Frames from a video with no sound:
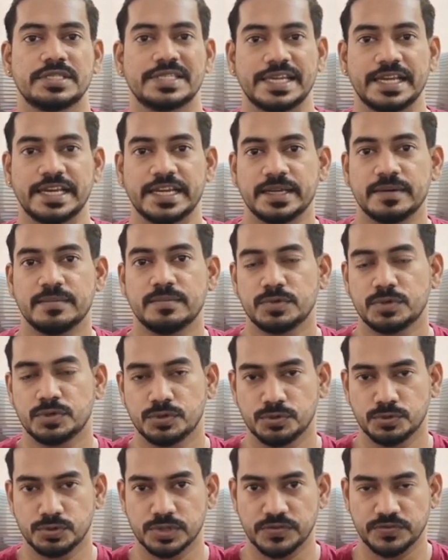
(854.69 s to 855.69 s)
Selenium to
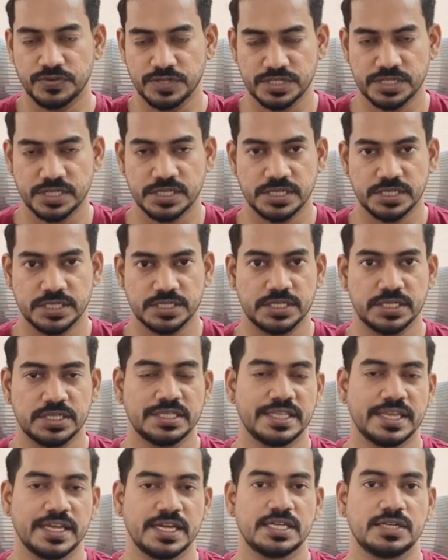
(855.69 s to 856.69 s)
do the functional
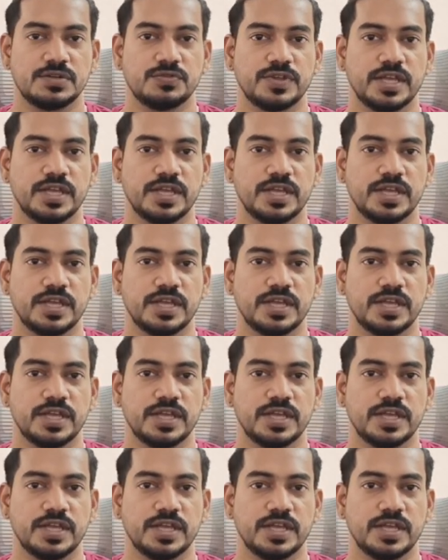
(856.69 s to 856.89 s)
testing that